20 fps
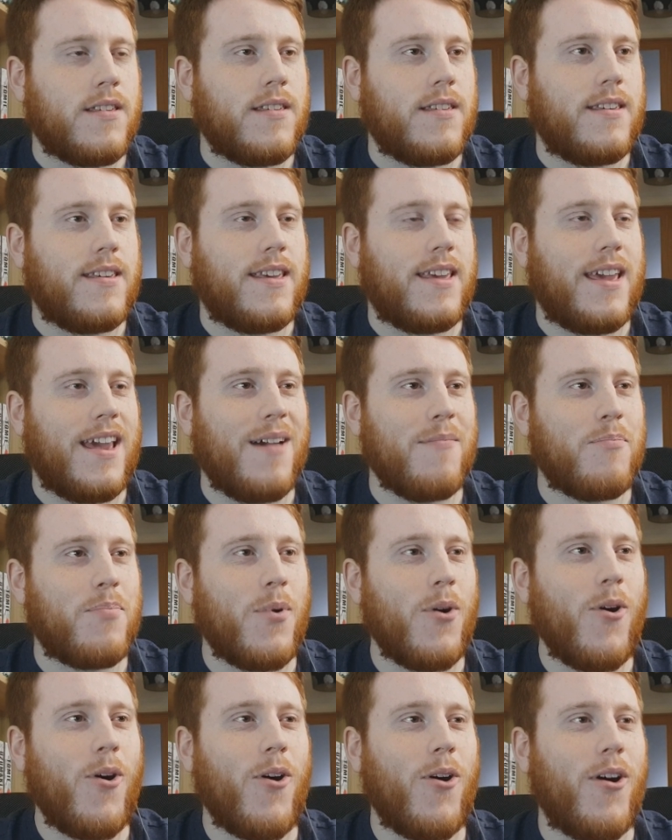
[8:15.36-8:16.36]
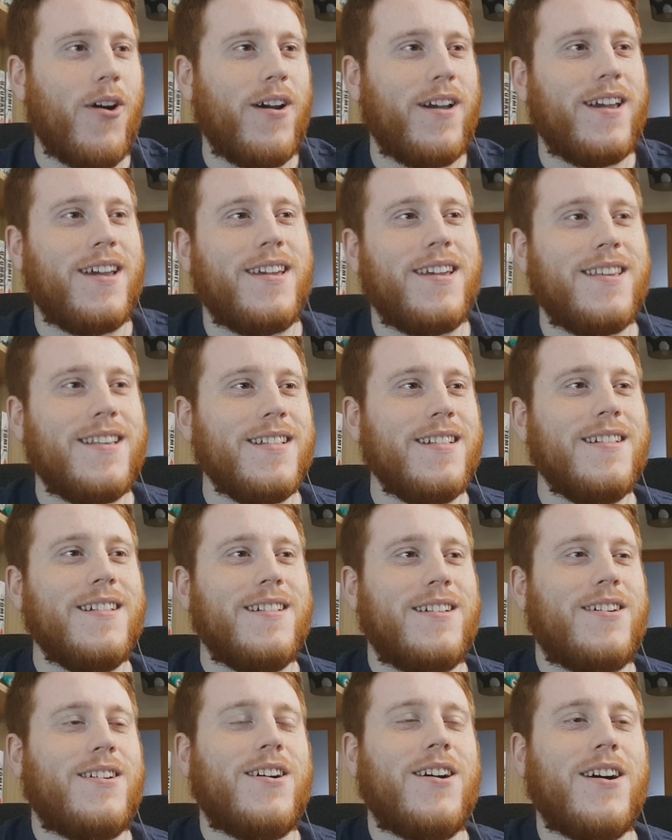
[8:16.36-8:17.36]
Yeah, boy!
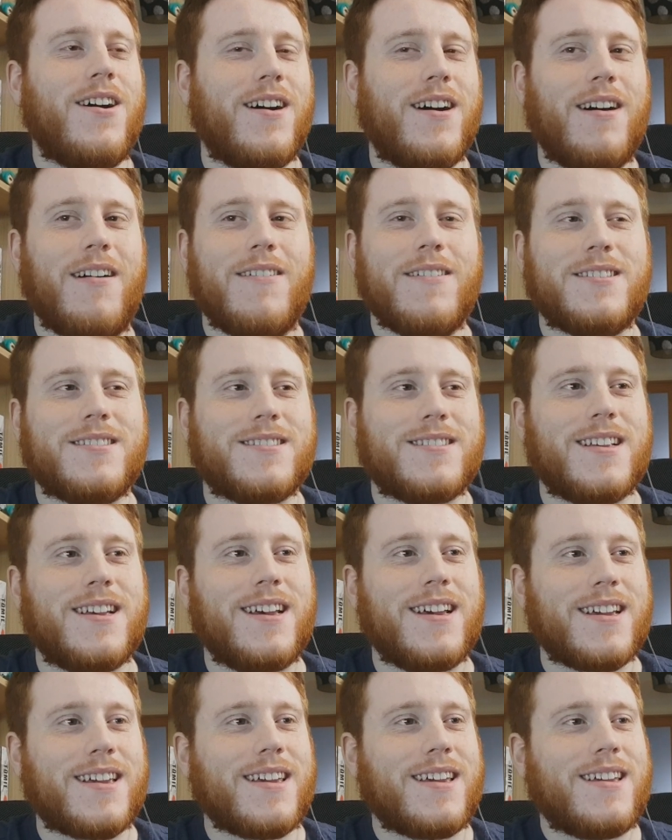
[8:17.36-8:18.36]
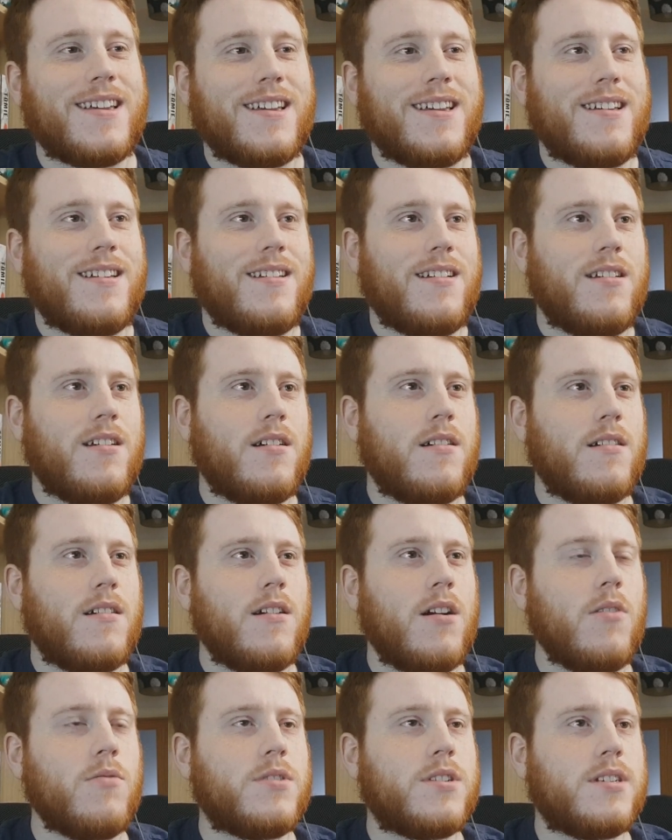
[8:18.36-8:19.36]
Oh, that was sick.
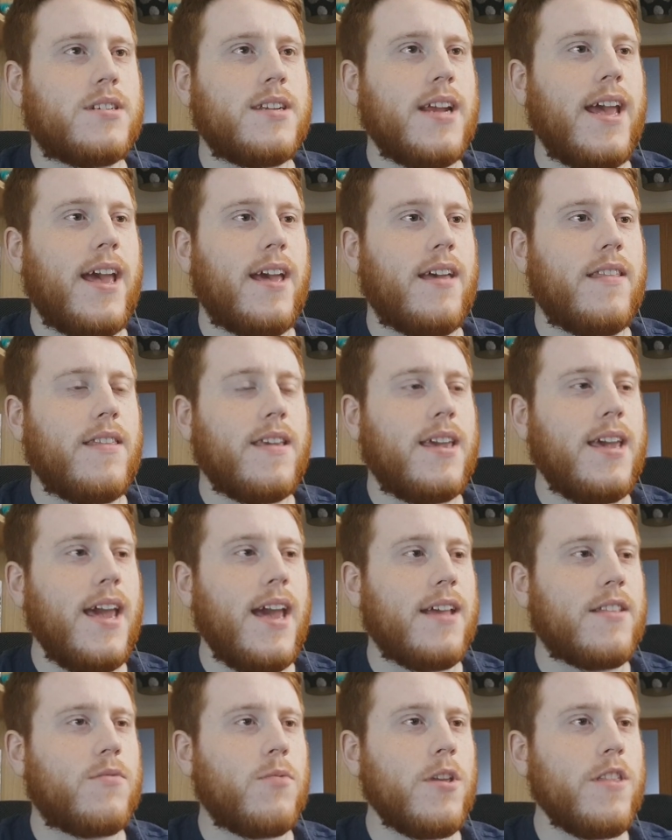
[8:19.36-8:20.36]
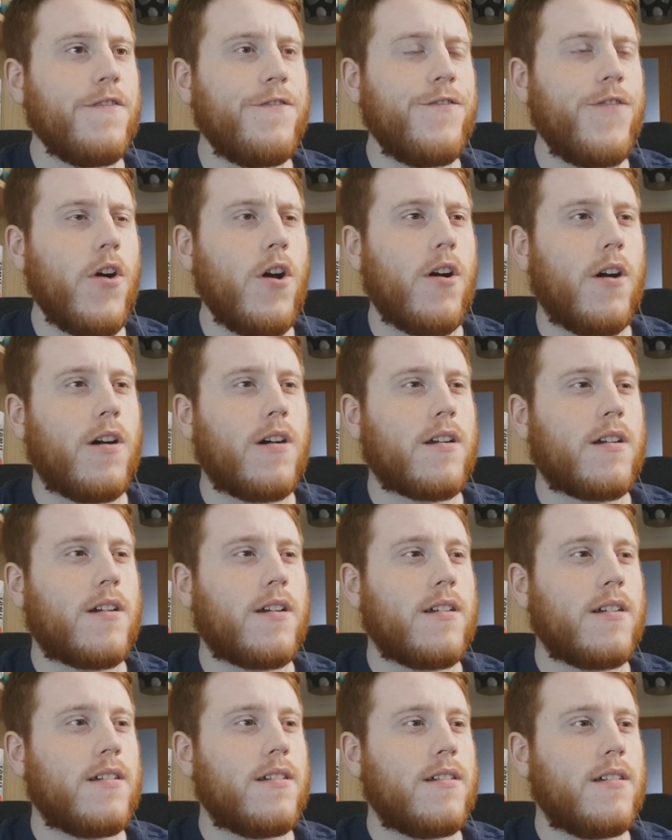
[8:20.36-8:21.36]
Oh shit! The kids! What the
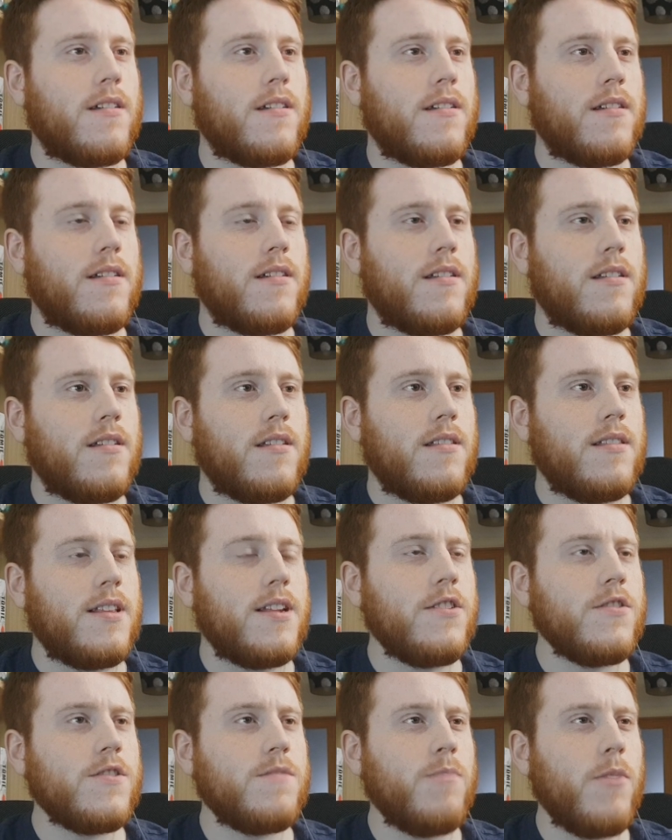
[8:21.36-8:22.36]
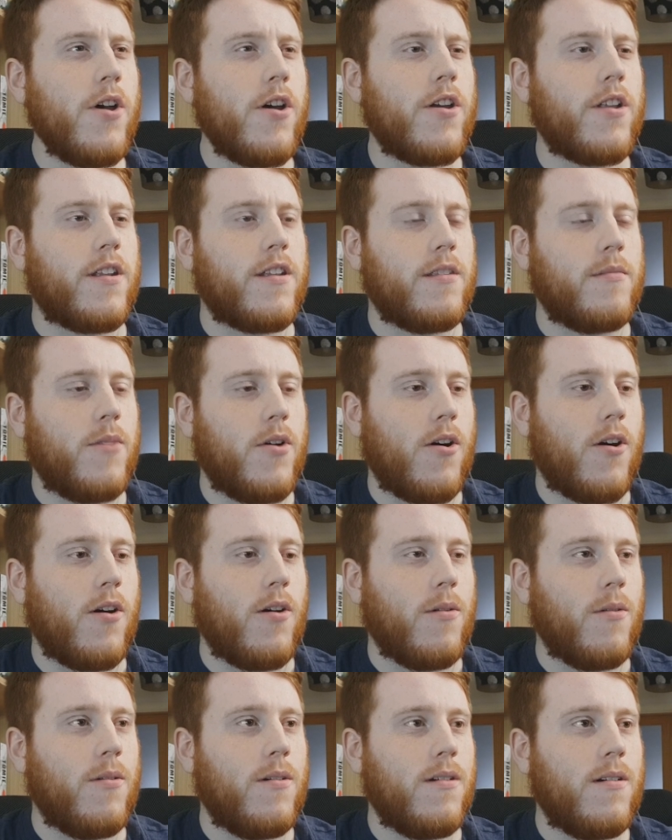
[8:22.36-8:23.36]
fuck? Did you just murder them
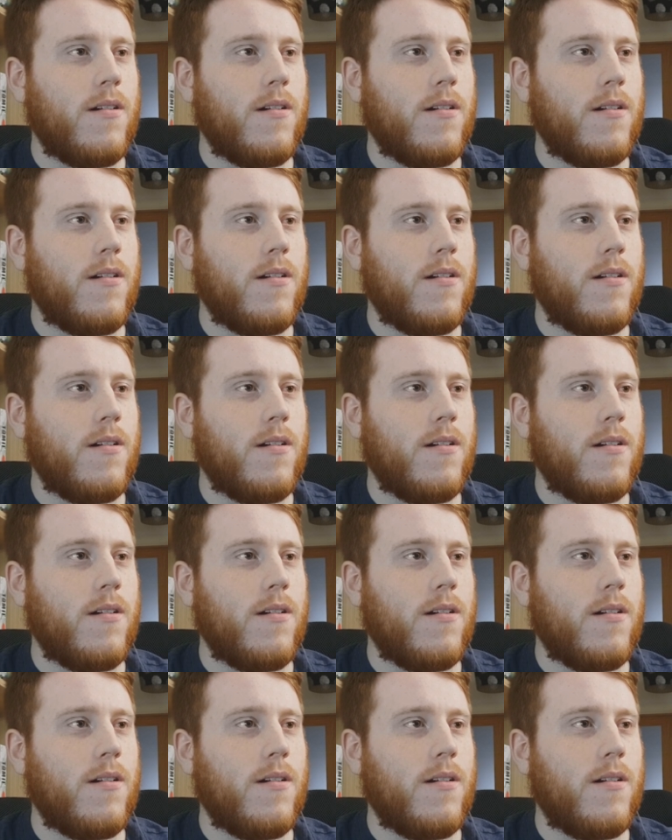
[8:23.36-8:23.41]
all?